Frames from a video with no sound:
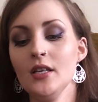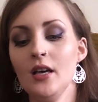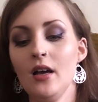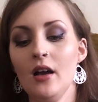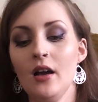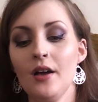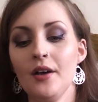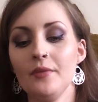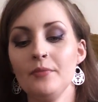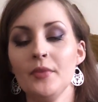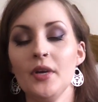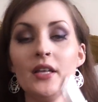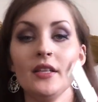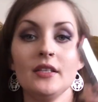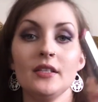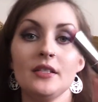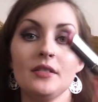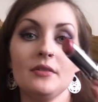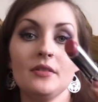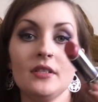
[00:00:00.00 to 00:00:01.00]
And
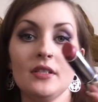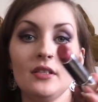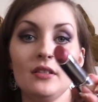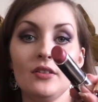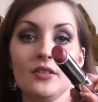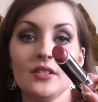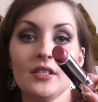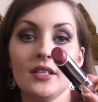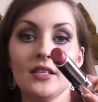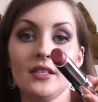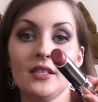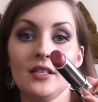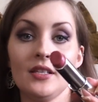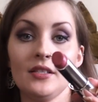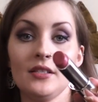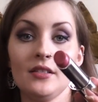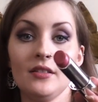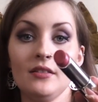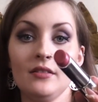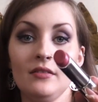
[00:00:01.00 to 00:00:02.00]
this looks like
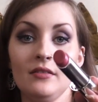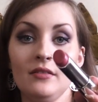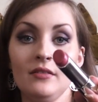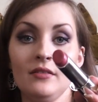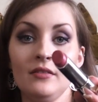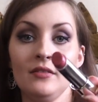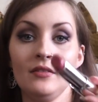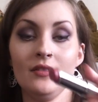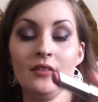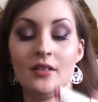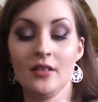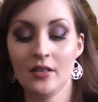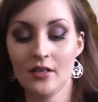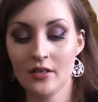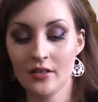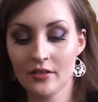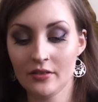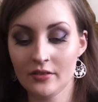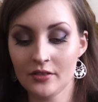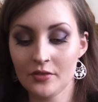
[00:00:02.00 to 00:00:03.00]
this.
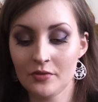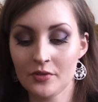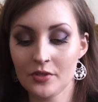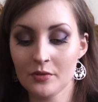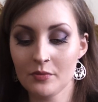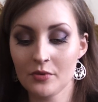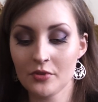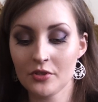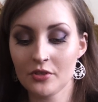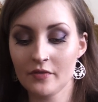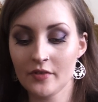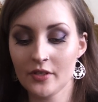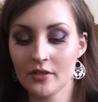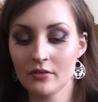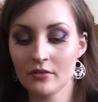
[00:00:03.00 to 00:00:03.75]
Just swatch it.